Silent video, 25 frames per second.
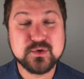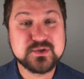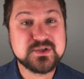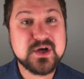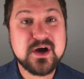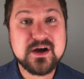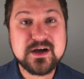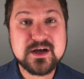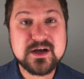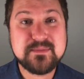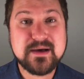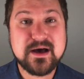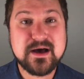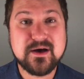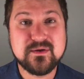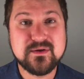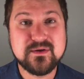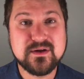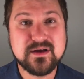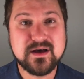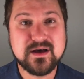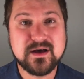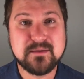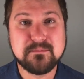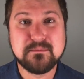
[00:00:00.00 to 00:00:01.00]
we'll talk
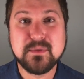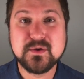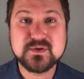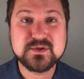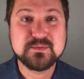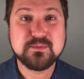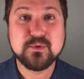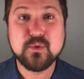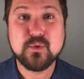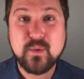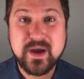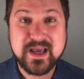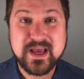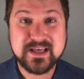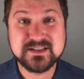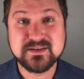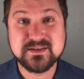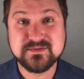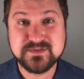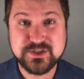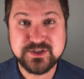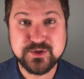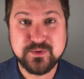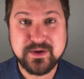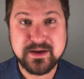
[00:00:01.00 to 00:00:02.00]
about multiple ways
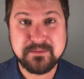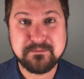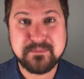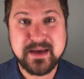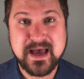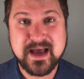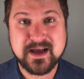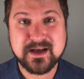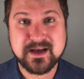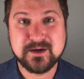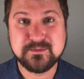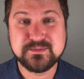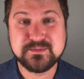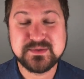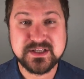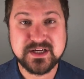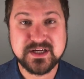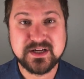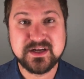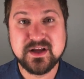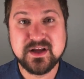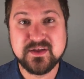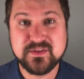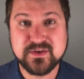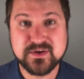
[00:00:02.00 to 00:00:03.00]
of doing backups in
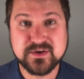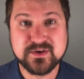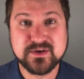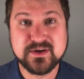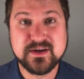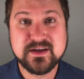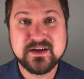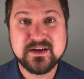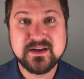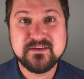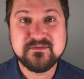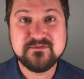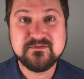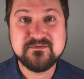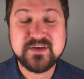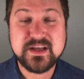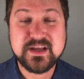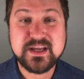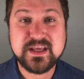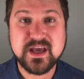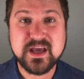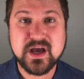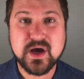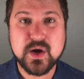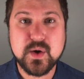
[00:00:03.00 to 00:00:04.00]
another
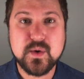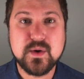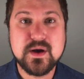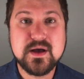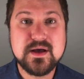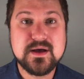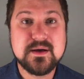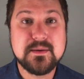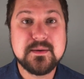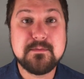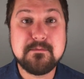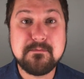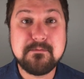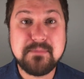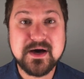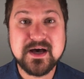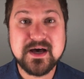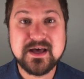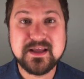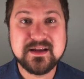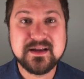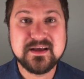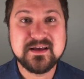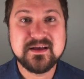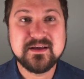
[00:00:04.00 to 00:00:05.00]
video,
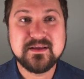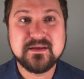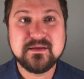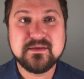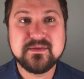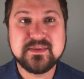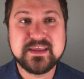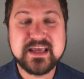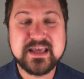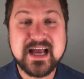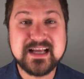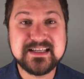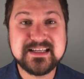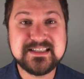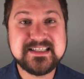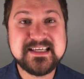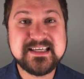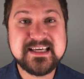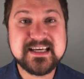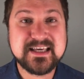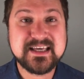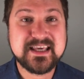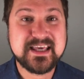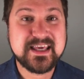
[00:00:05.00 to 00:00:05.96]
but the idea